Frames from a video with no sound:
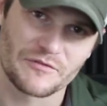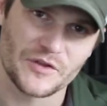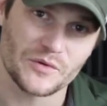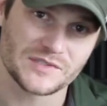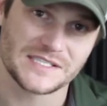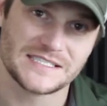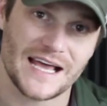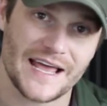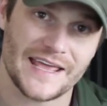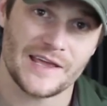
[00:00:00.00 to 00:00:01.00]
review, and
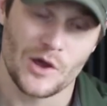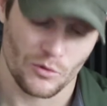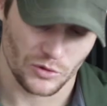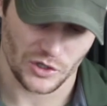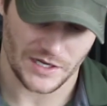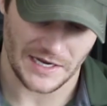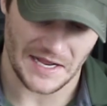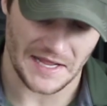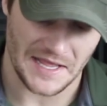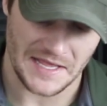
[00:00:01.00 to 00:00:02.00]
today we're looking
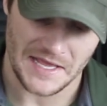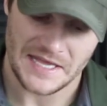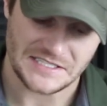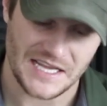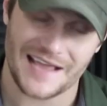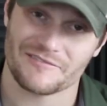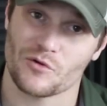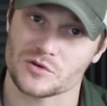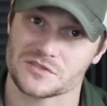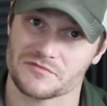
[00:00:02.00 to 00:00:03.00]
at a TAC
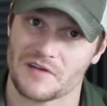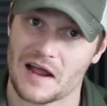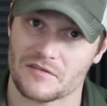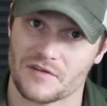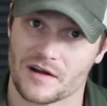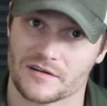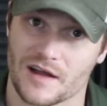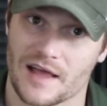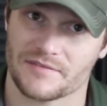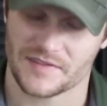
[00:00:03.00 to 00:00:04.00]
Force firefighter
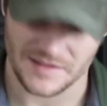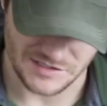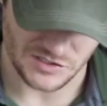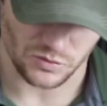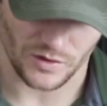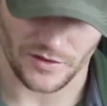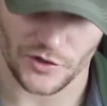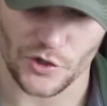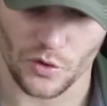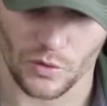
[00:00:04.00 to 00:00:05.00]
knife. I think this is one of the
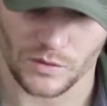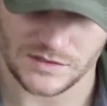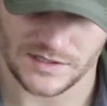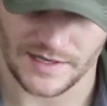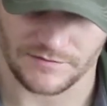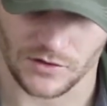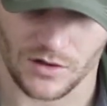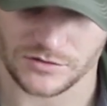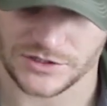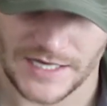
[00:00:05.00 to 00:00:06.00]
newer ones that they've
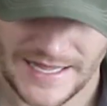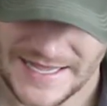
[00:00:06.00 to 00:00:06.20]
launched.